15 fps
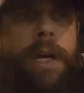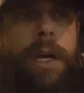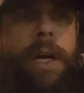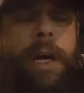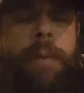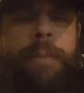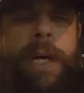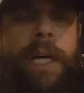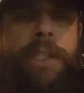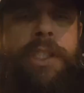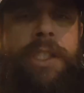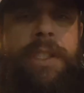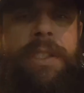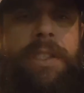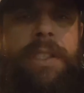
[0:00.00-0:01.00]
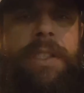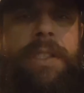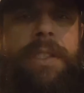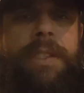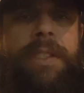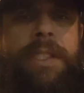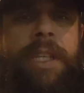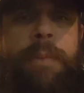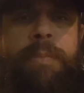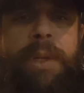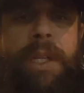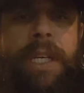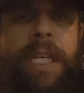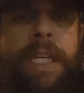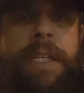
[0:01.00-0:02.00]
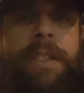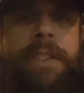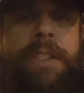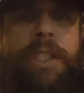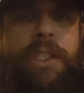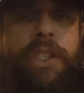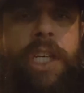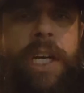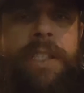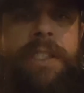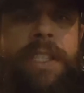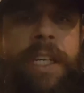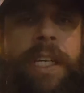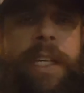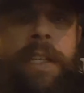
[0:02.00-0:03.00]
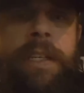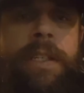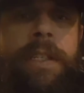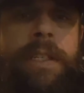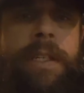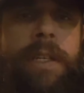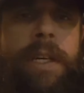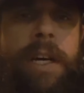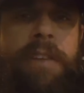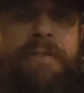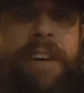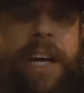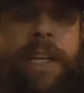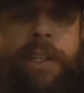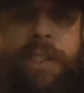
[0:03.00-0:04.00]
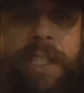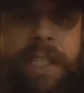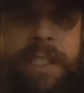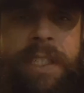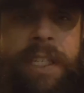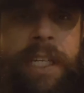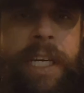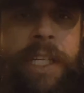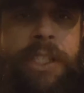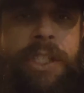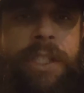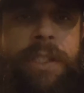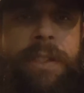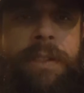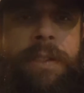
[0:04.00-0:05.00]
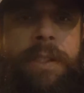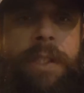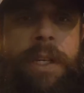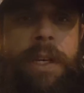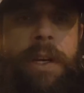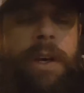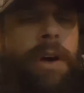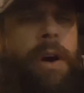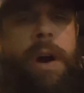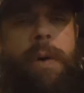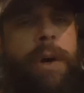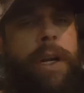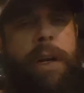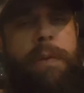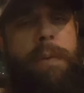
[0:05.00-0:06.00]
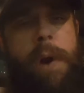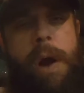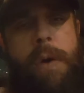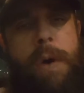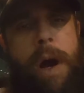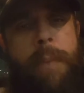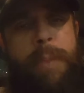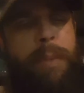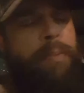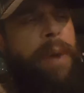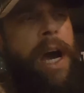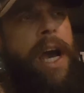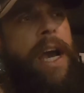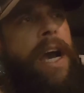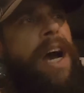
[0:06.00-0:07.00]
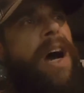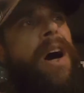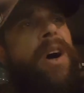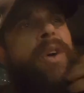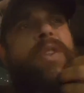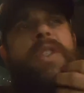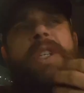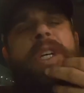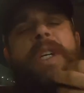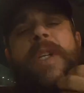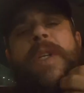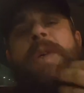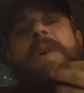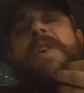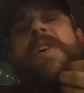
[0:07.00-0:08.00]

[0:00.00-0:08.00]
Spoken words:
I'm not just simply suggesting a final destination. Oh, I want to grow up and buy a house and